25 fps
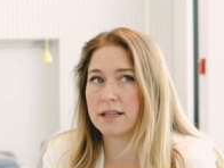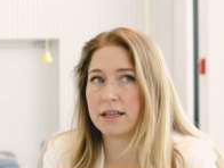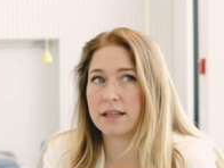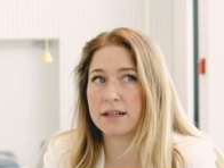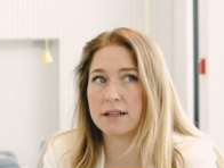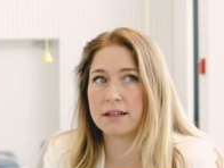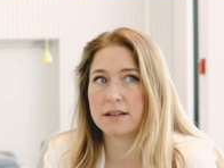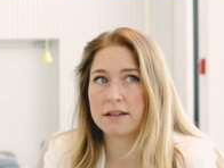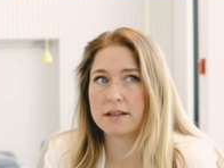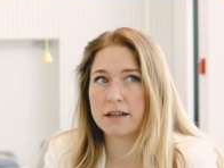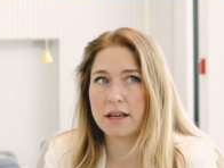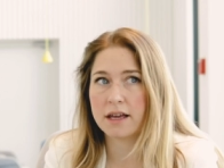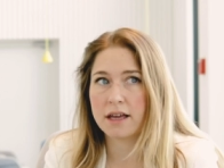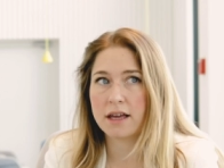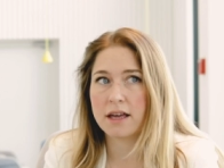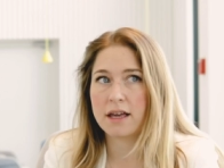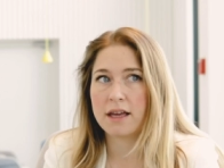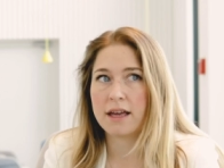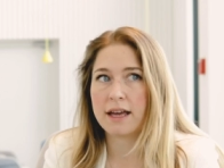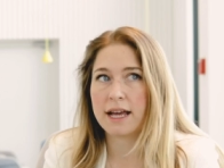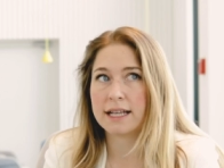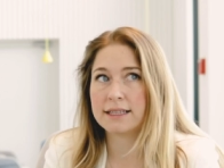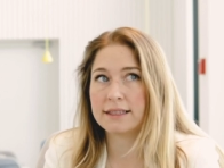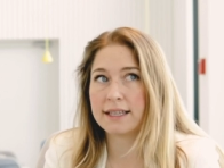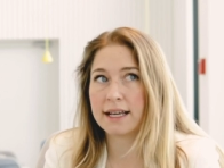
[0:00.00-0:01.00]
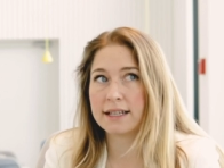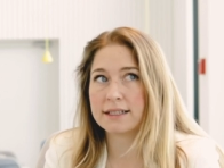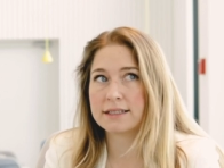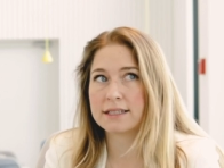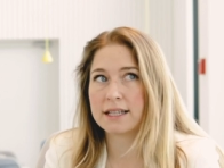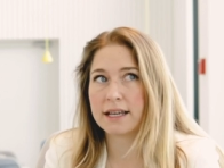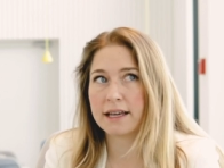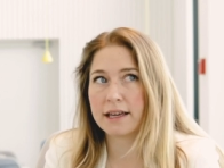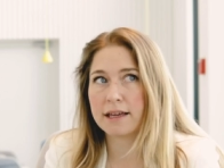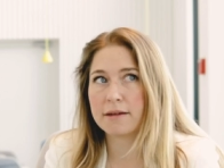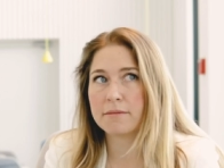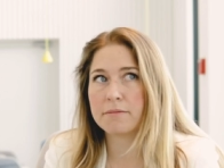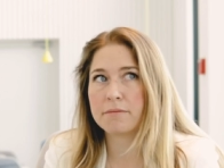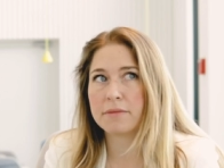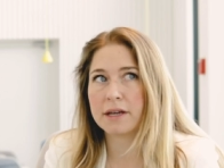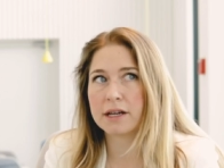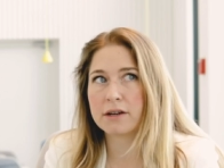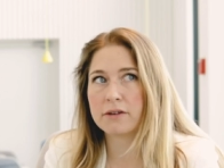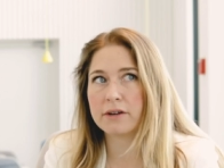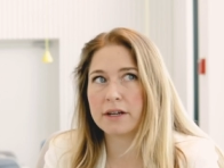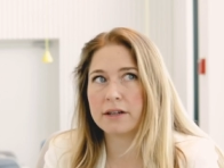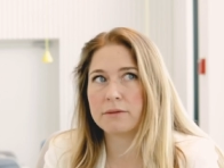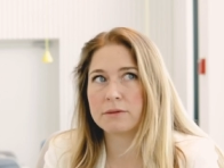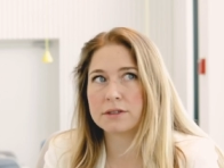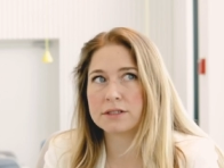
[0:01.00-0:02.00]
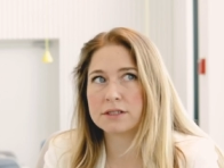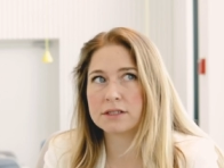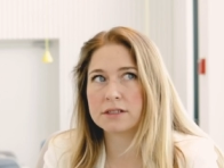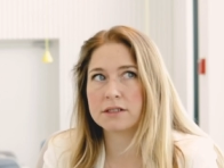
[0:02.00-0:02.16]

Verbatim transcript: And at that time, Bitcoin was